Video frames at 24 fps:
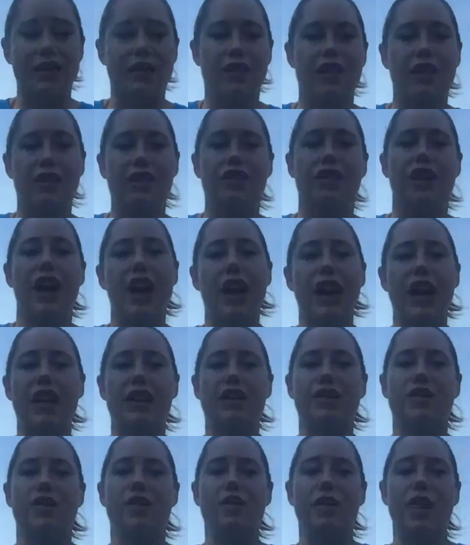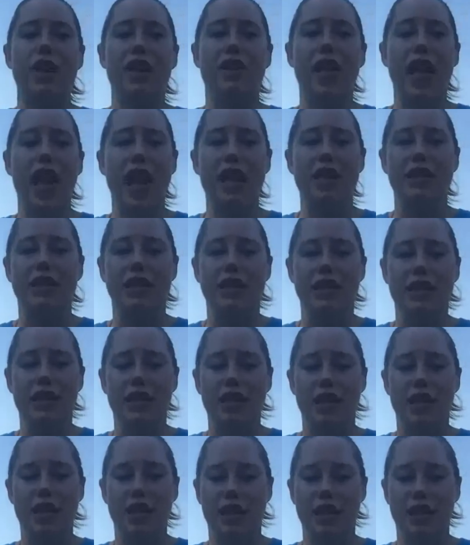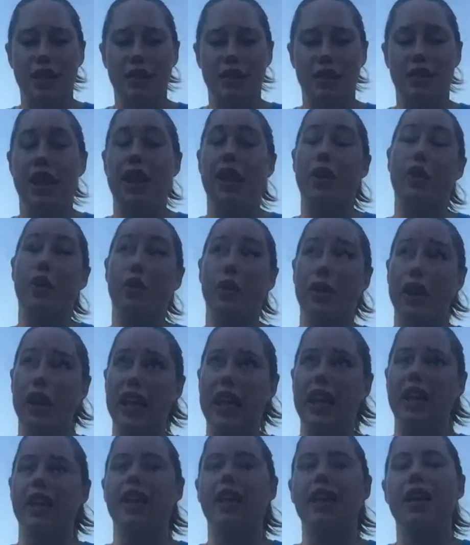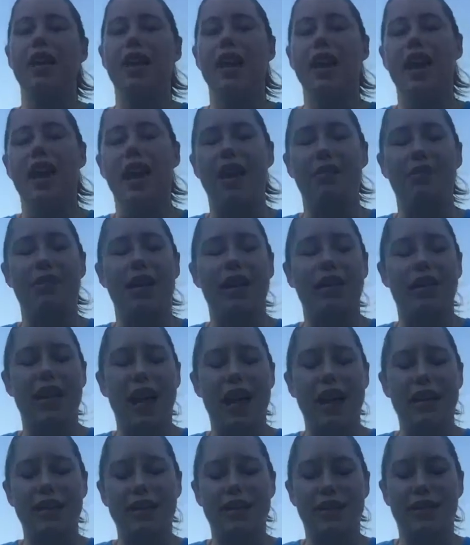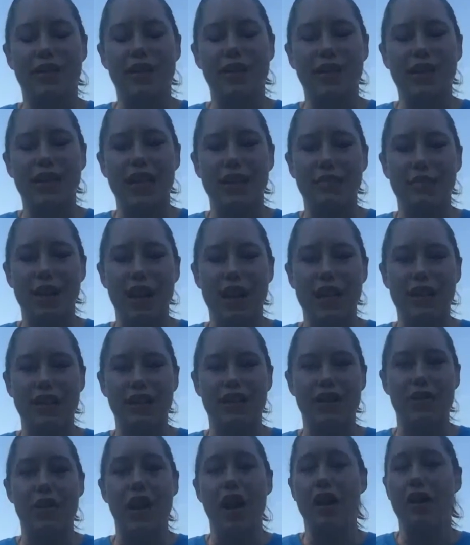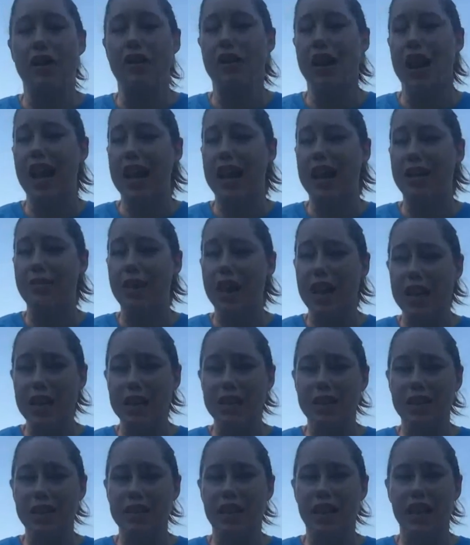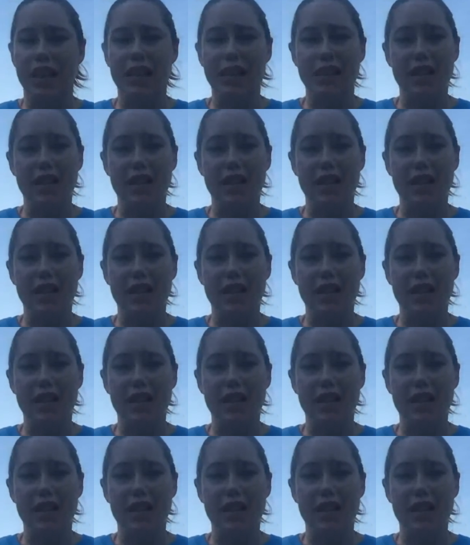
Cluster headaches only last, not only, but last 15 minutes to 180 minutes at a